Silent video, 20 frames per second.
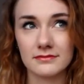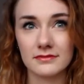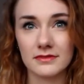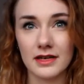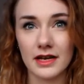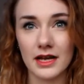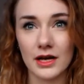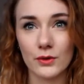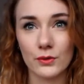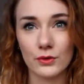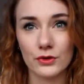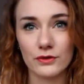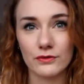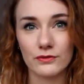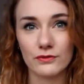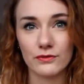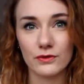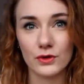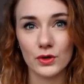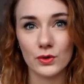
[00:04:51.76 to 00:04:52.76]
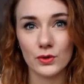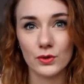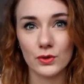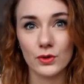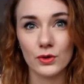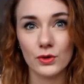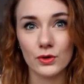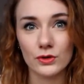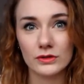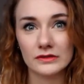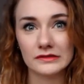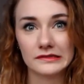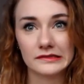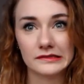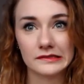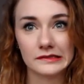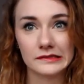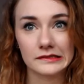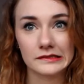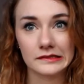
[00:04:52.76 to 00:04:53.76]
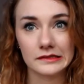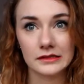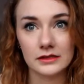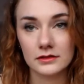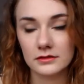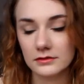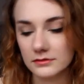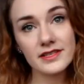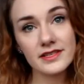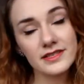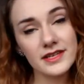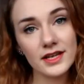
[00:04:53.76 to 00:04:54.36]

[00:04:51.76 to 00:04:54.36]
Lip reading: now on the floor. This